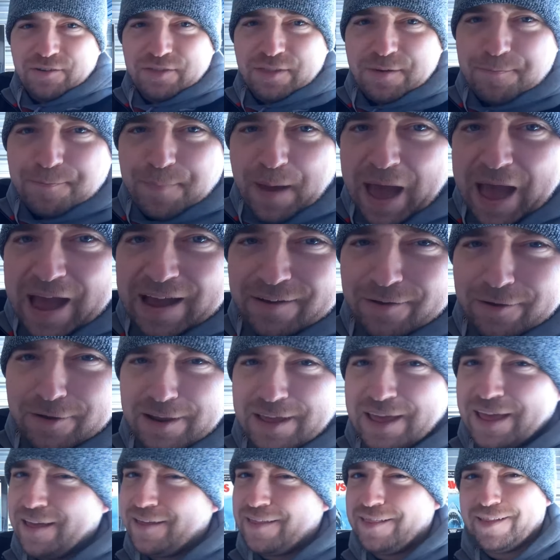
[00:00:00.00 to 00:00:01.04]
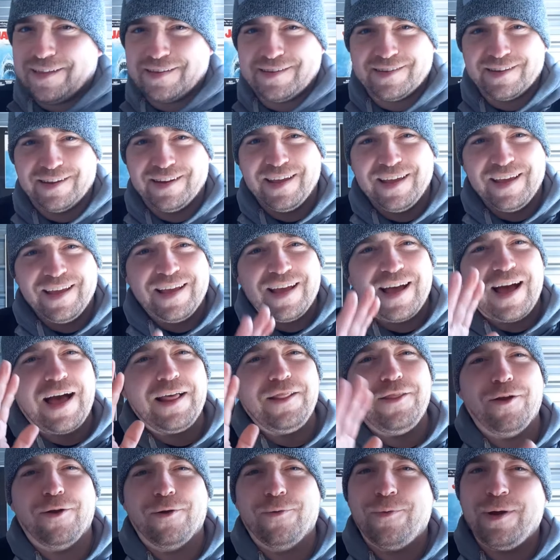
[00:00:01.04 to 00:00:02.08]
it on the back. Listen, I
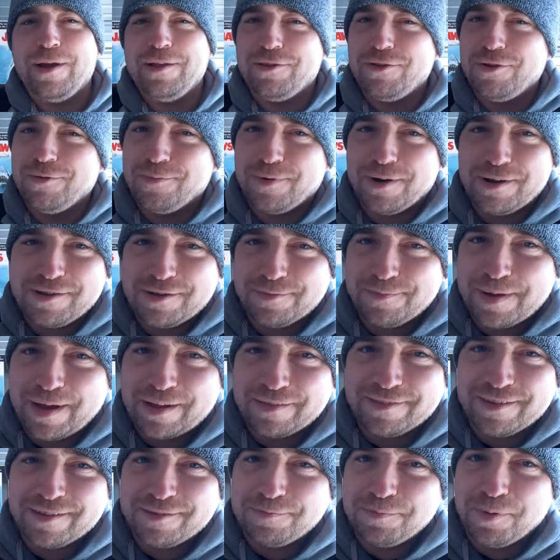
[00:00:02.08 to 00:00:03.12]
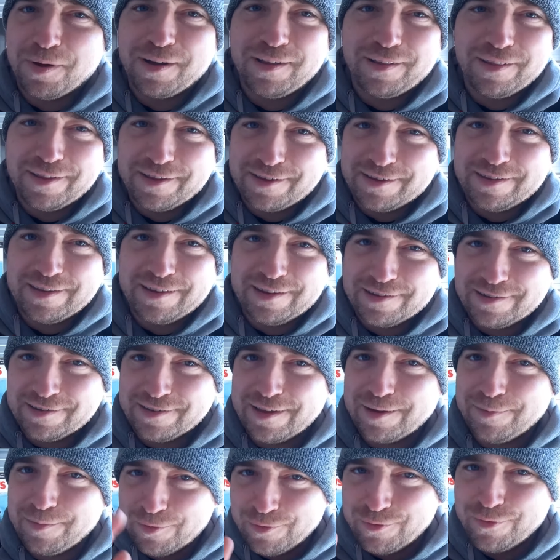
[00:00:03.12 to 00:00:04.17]
learned way too much about this book listing this
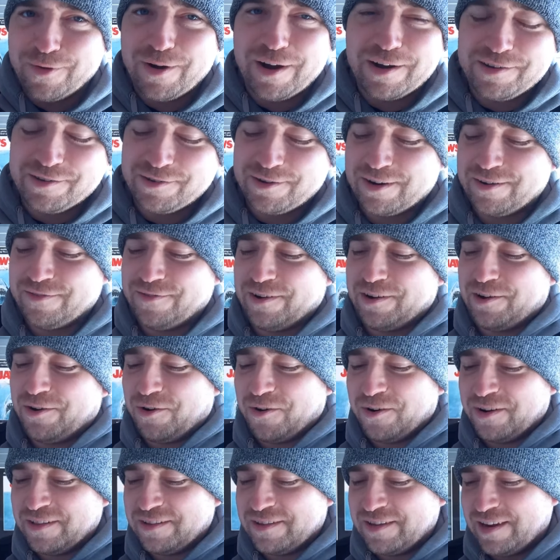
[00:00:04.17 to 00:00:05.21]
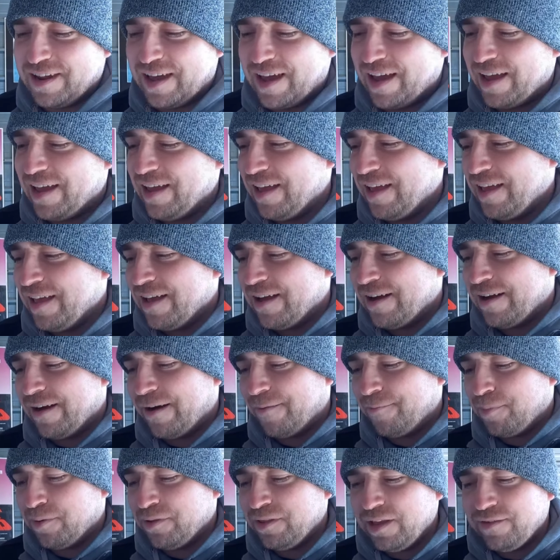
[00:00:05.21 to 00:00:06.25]
thing before I started recording today.
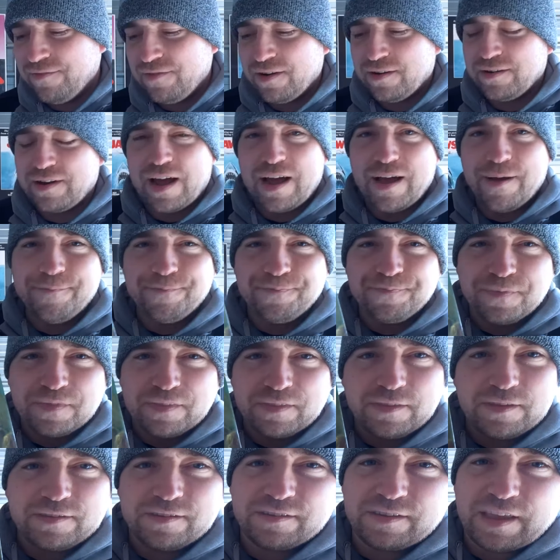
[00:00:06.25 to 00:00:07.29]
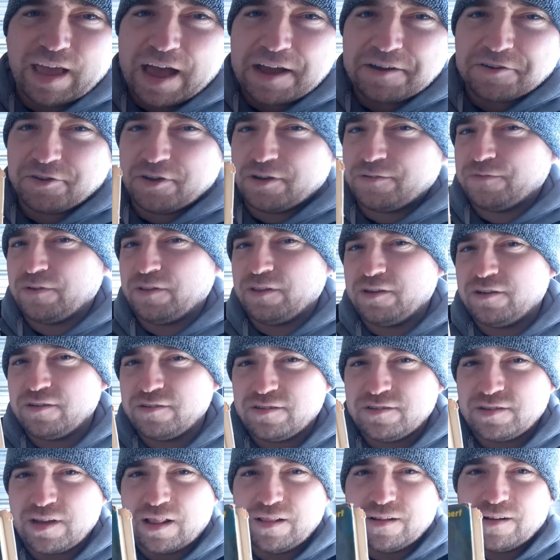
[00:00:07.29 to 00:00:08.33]
Believe it or not, this is actually a really
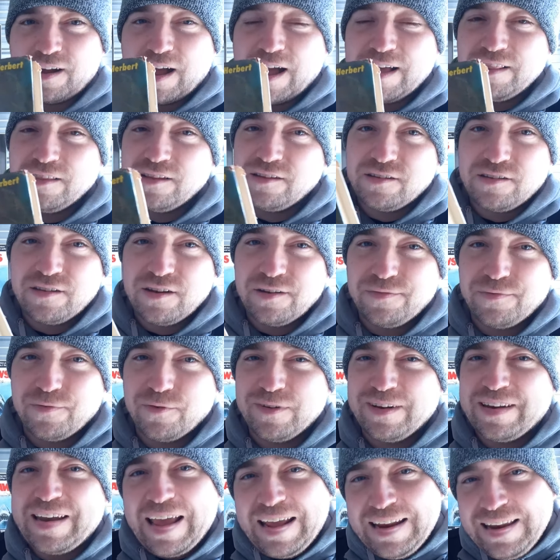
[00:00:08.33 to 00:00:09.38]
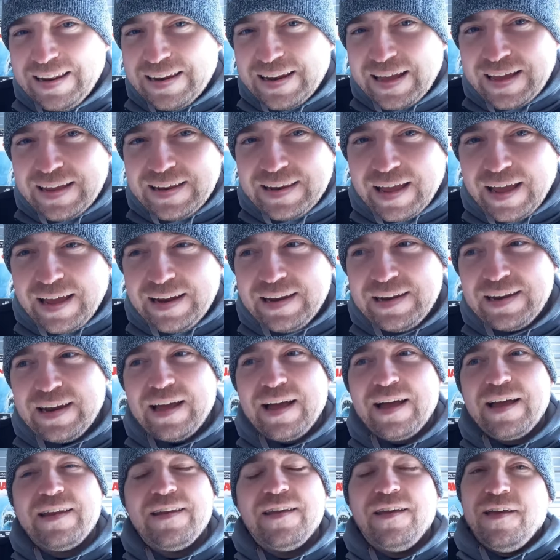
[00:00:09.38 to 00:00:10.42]
good seller. I listed it for
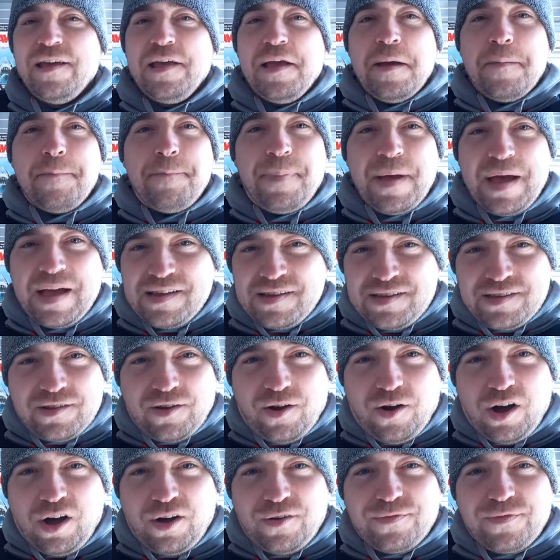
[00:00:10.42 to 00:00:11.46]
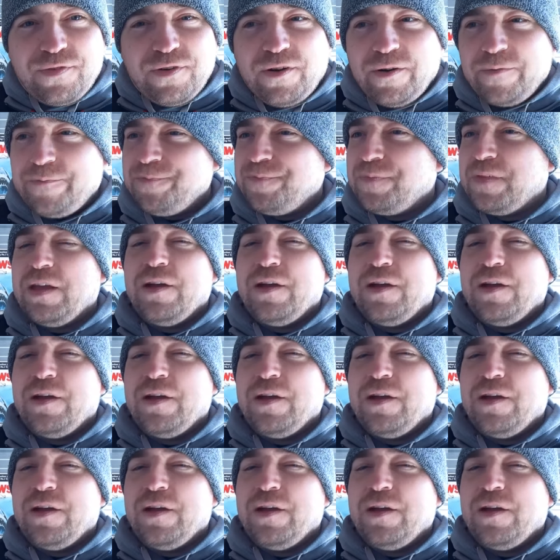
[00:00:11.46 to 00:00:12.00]
$99.99, best offer.